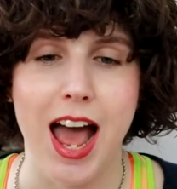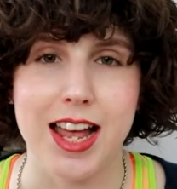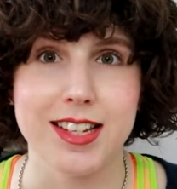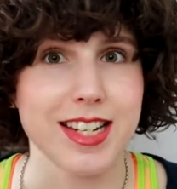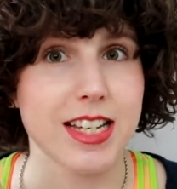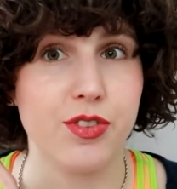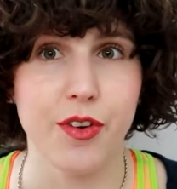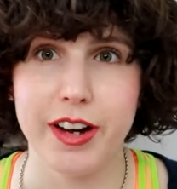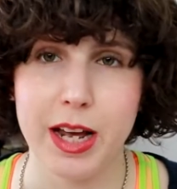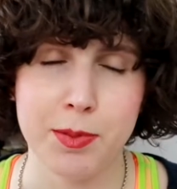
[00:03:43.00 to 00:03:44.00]
and it's
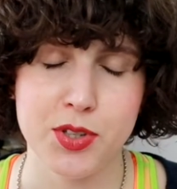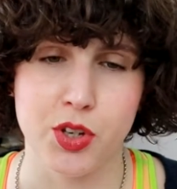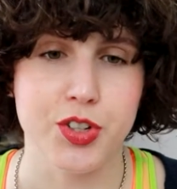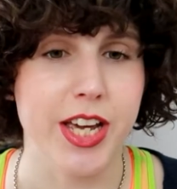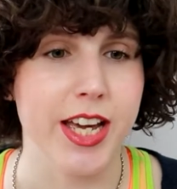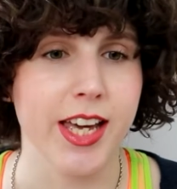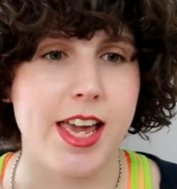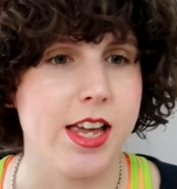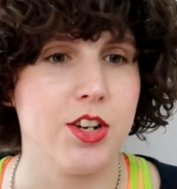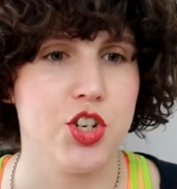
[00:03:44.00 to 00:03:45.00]
very episodic.
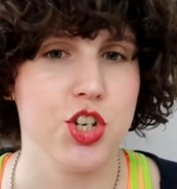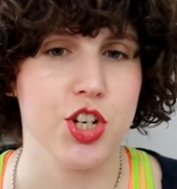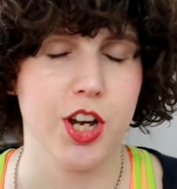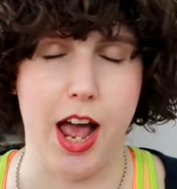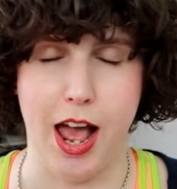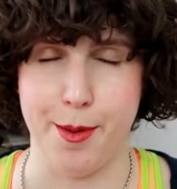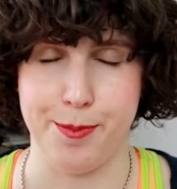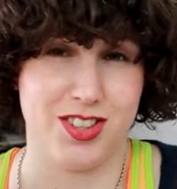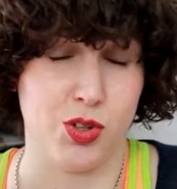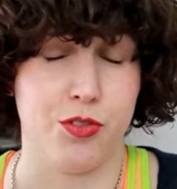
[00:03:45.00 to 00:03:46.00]
Each
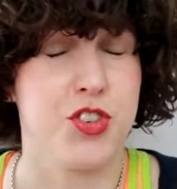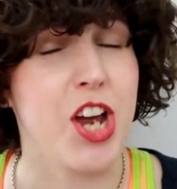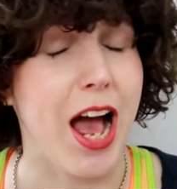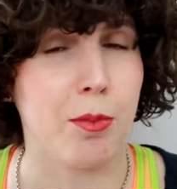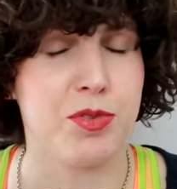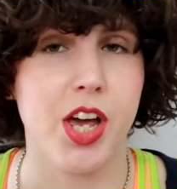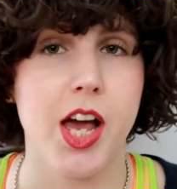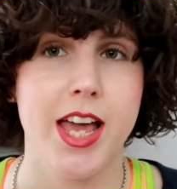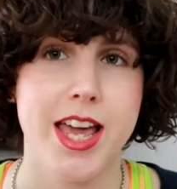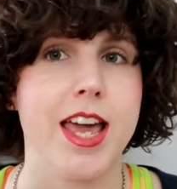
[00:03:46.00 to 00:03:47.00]
sort of
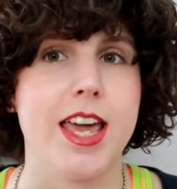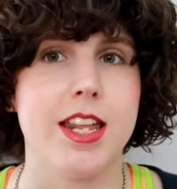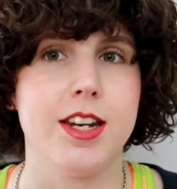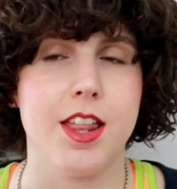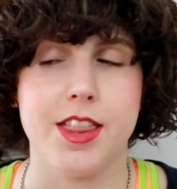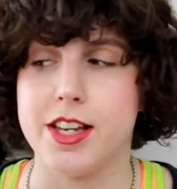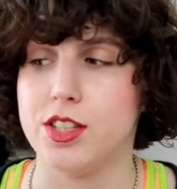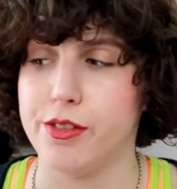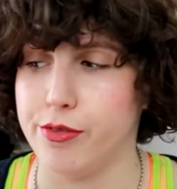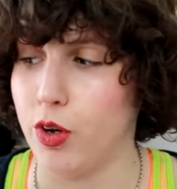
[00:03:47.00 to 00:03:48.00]
chapter in
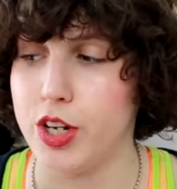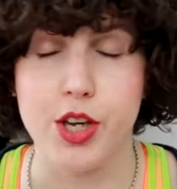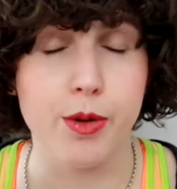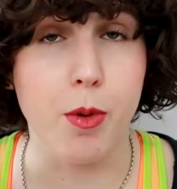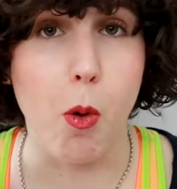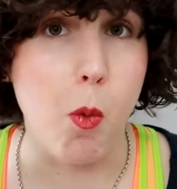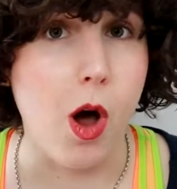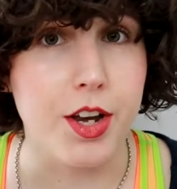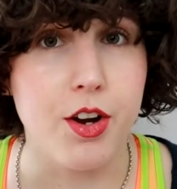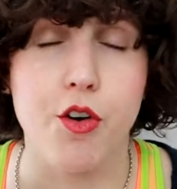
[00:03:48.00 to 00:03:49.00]
this volume
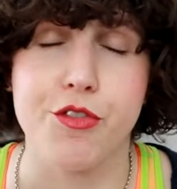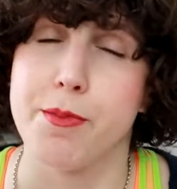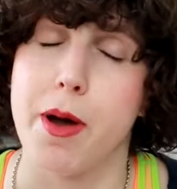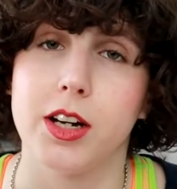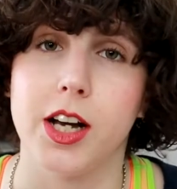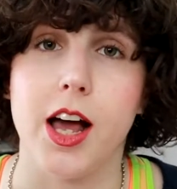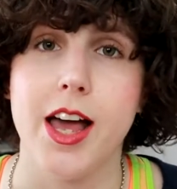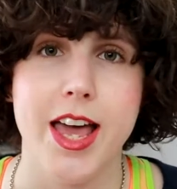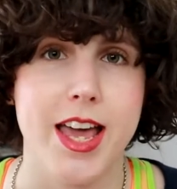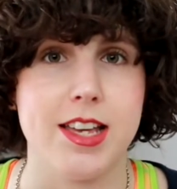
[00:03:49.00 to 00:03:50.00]
one of the manga
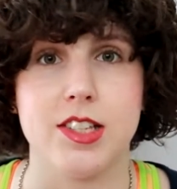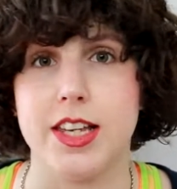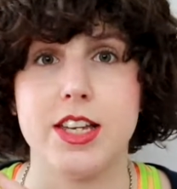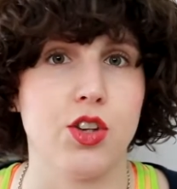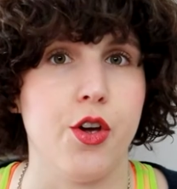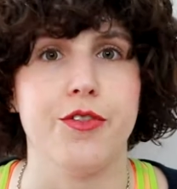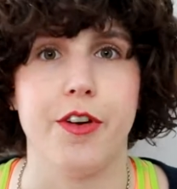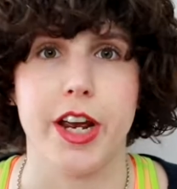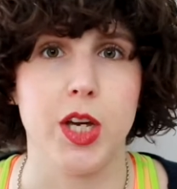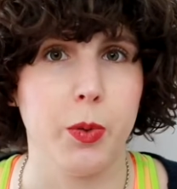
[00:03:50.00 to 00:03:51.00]
is its own
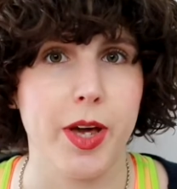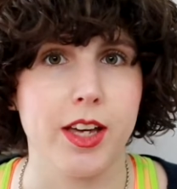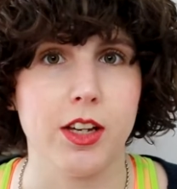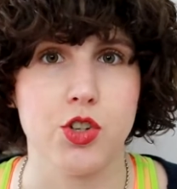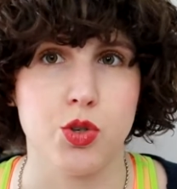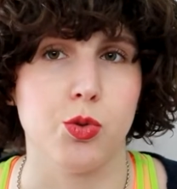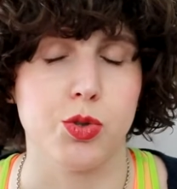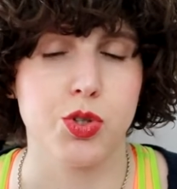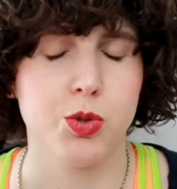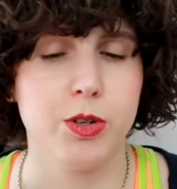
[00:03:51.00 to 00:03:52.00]
very quick short
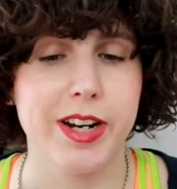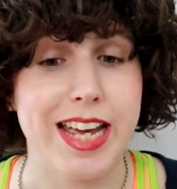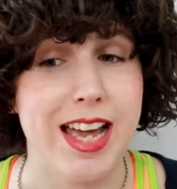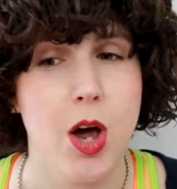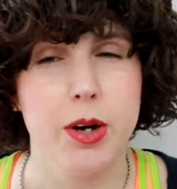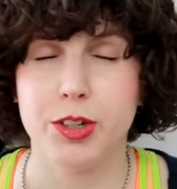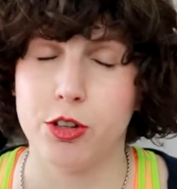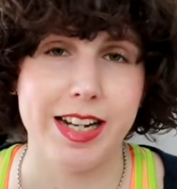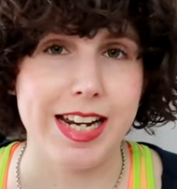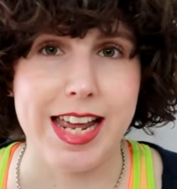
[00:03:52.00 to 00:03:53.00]
story. We're
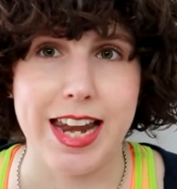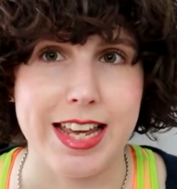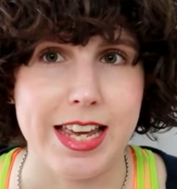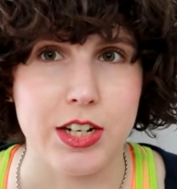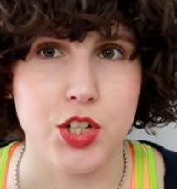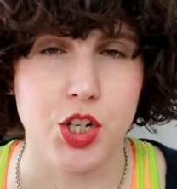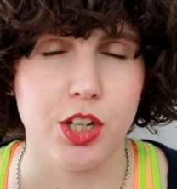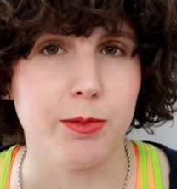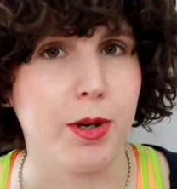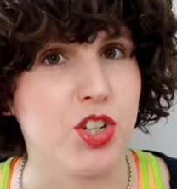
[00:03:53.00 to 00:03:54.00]
not really getting
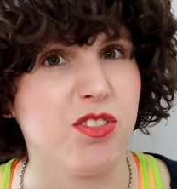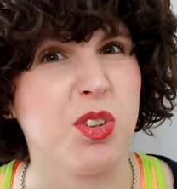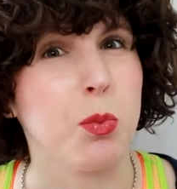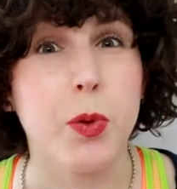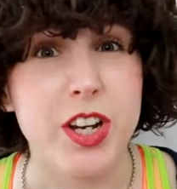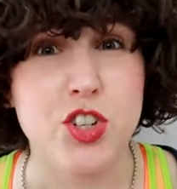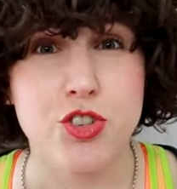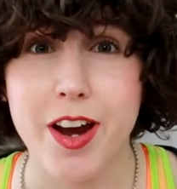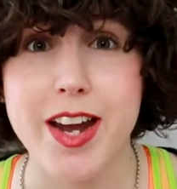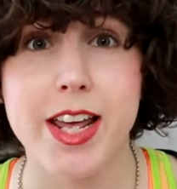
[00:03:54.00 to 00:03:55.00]
into much of the witch
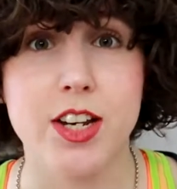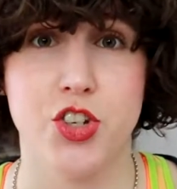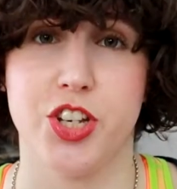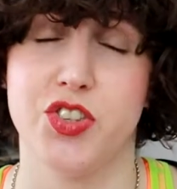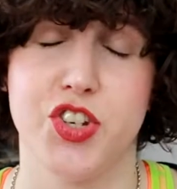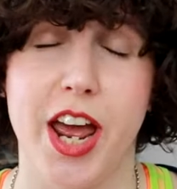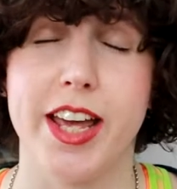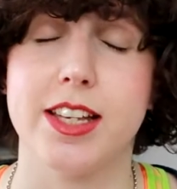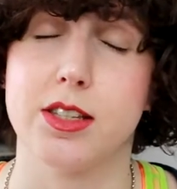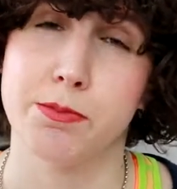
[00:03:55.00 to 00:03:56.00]
training just
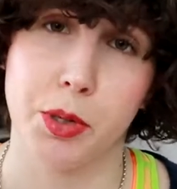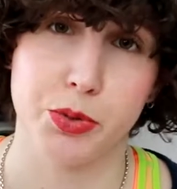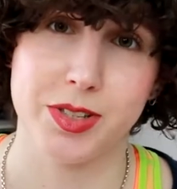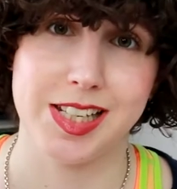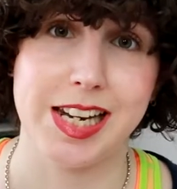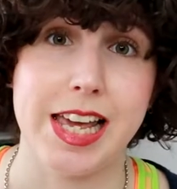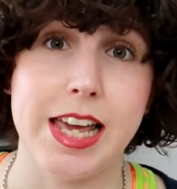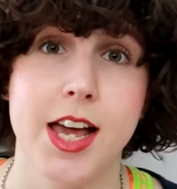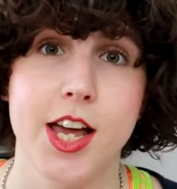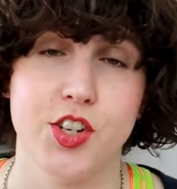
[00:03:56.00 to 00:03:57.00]
yet. It's
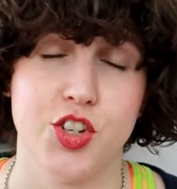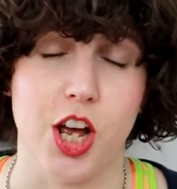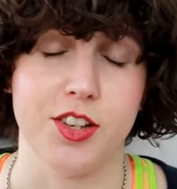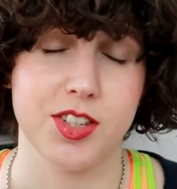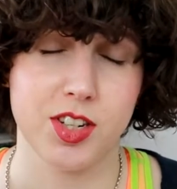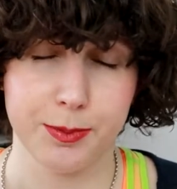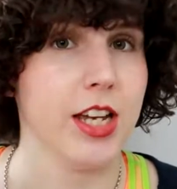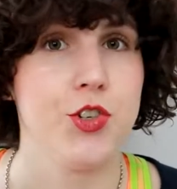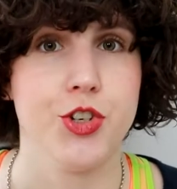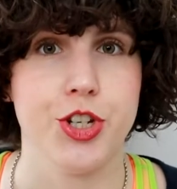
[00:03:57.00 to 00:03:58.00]
mostly just
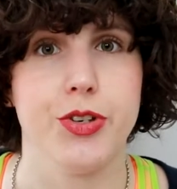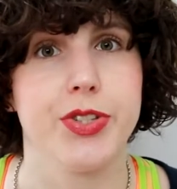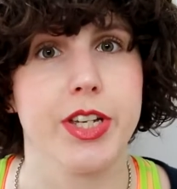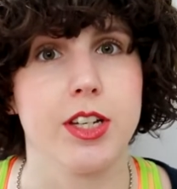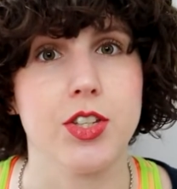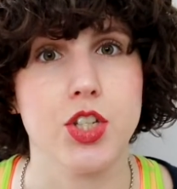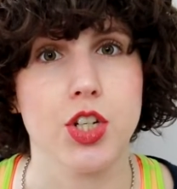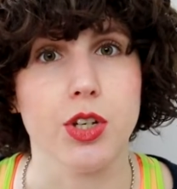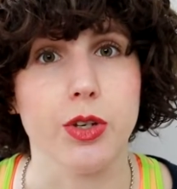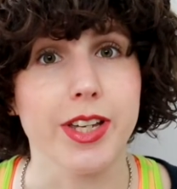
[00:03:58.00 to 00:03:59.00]
introducing us
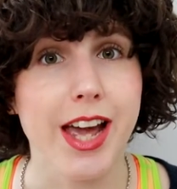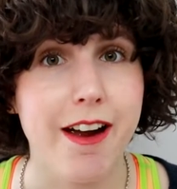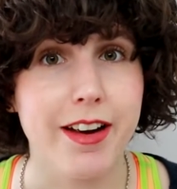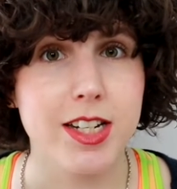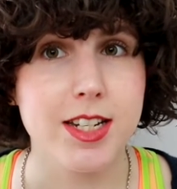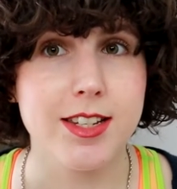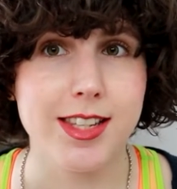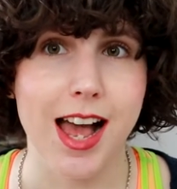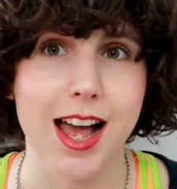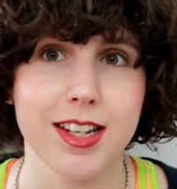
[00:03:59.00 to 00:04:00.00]
to the characters
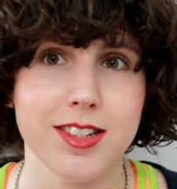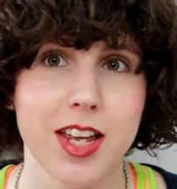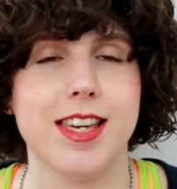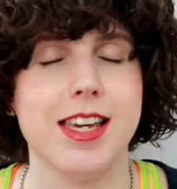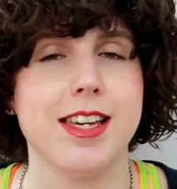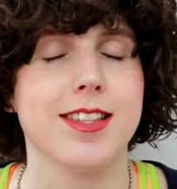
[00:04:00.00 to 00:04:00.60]
and the